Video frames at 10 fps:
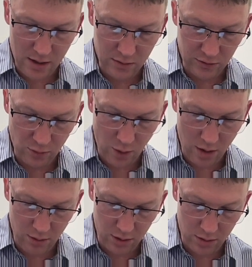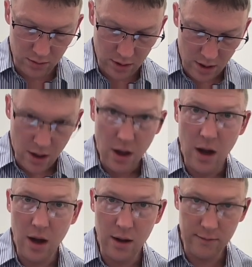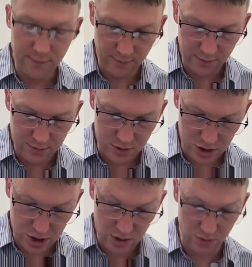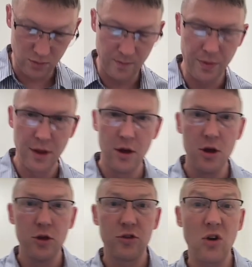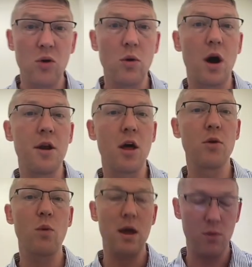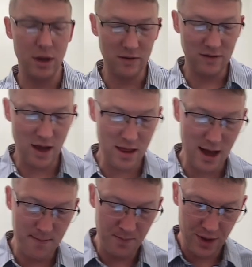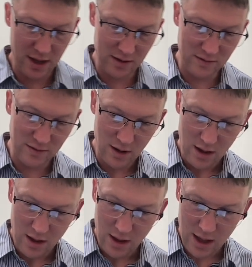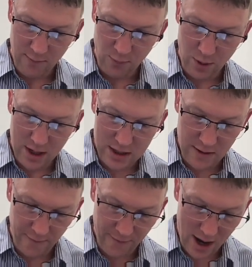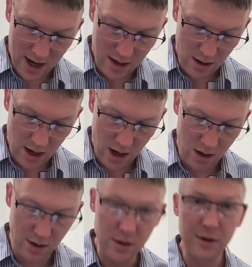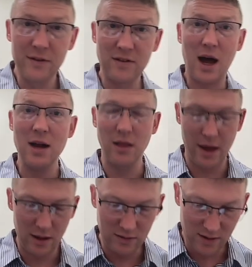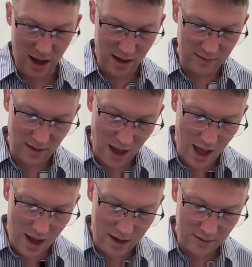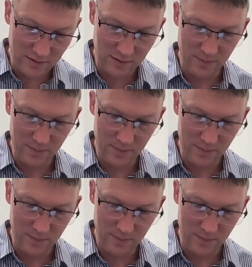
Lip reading: square root of 2. So another way we can say that is if we define our side lengths as x,